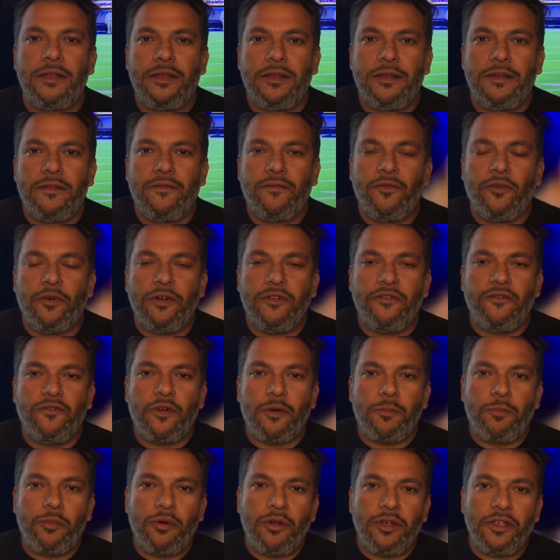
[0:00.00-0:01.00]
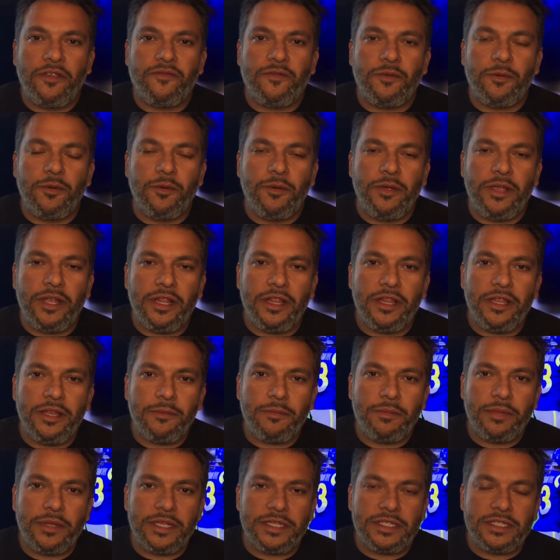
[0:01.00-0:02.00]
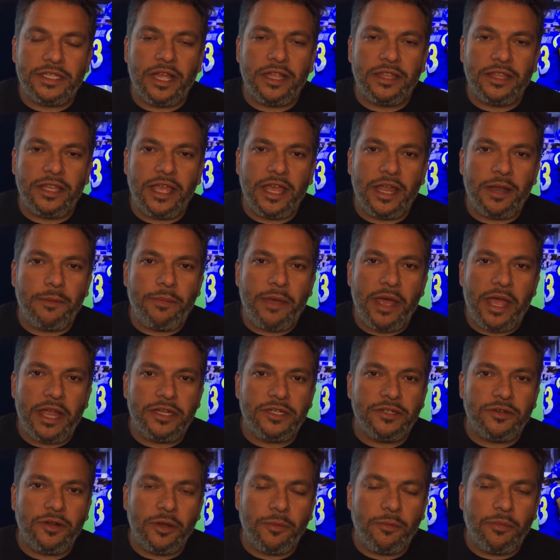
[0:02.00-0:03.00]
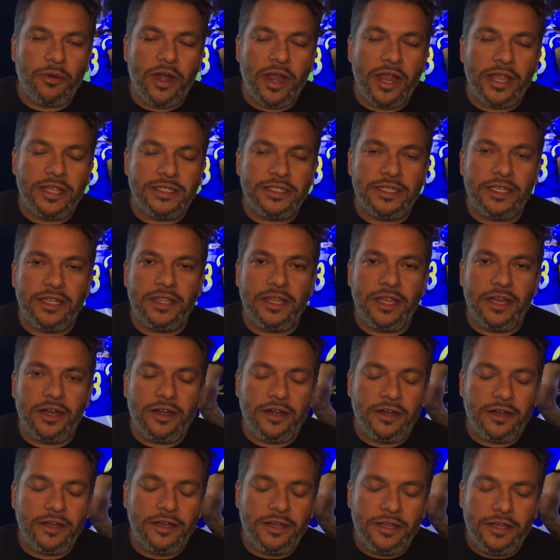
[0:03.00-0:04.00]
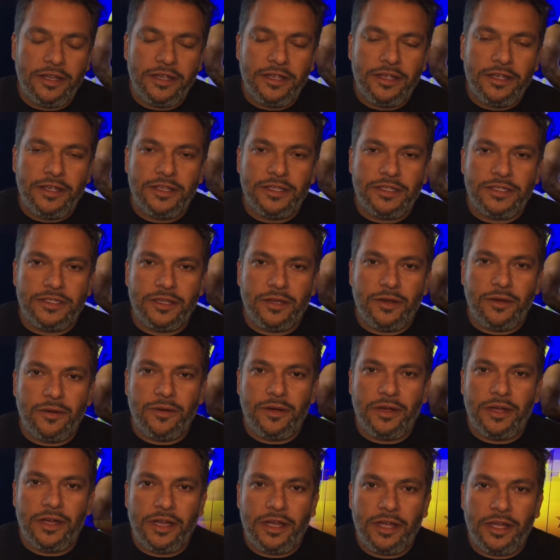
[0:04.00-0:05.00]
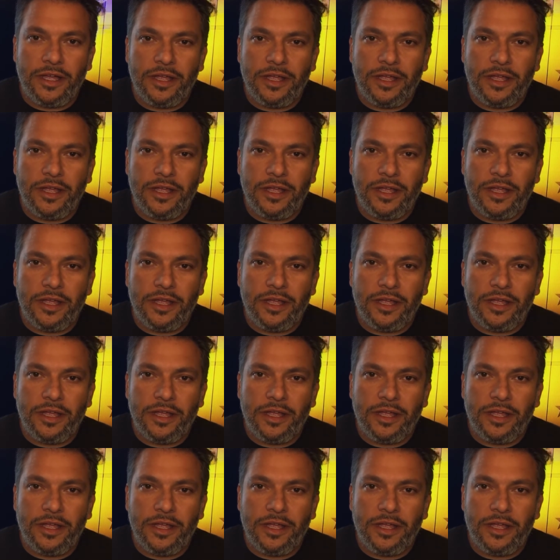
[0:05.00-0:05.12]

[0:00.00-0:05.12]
44 points for New England, plus Santi had a bad showing. Brian's in there. So